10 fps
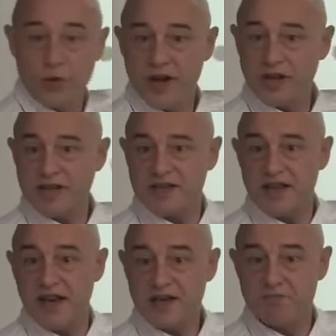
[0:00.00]
real
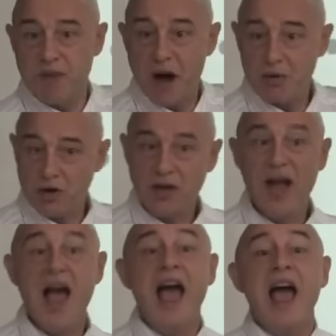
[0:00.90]
estate bubble.
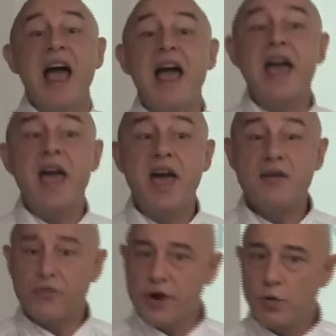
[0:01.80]

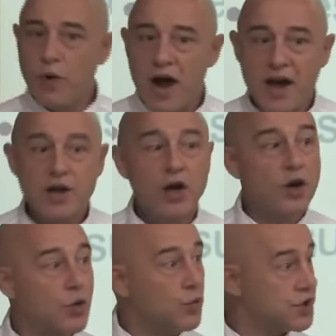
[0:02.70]
Everyone
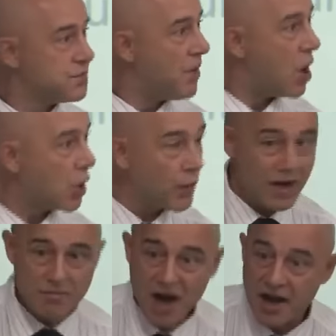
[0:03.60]
was
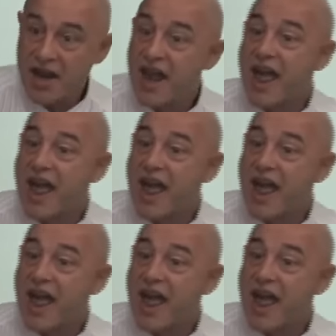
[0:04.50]
borrowing money.